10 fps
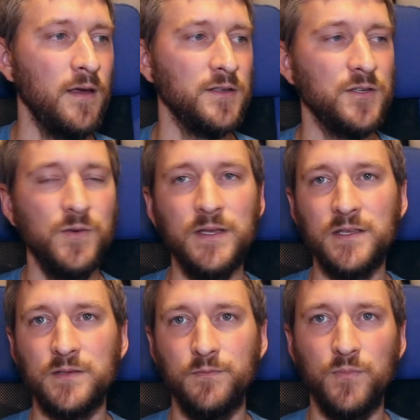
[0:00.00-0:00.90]
So you get
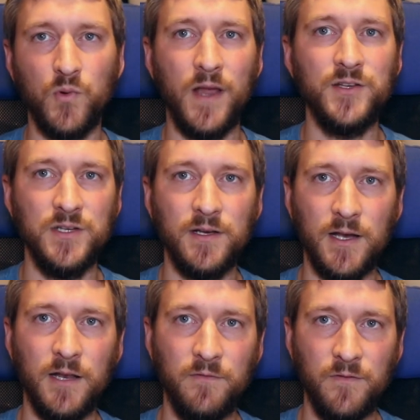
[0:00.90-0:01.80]
this branching
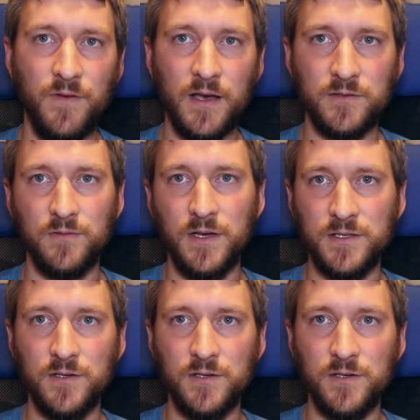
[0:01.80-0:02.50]
kind of effect, right?